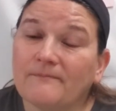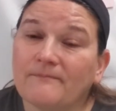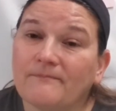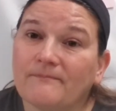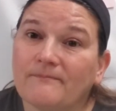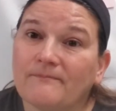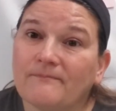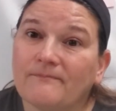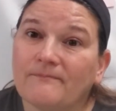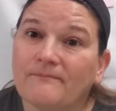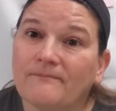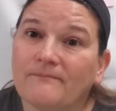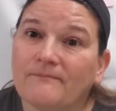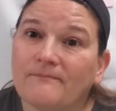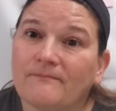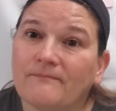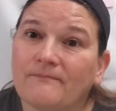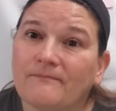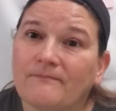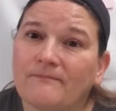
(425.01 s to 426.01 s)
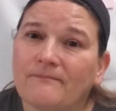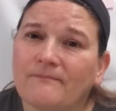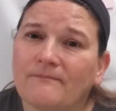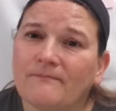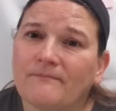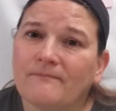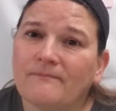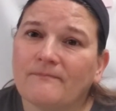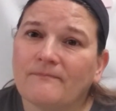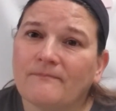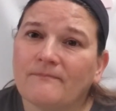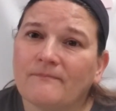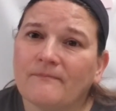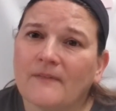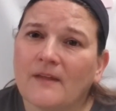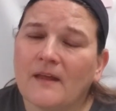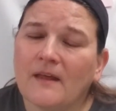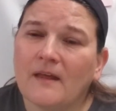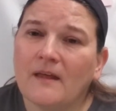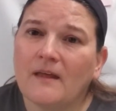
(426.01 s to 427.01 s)

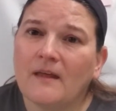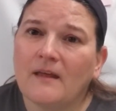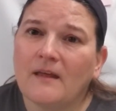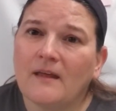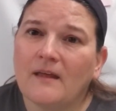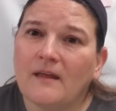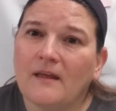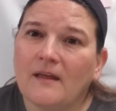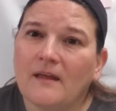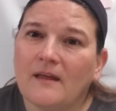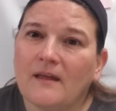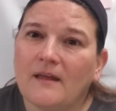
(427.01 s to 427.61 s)
No one is speaking in this clip.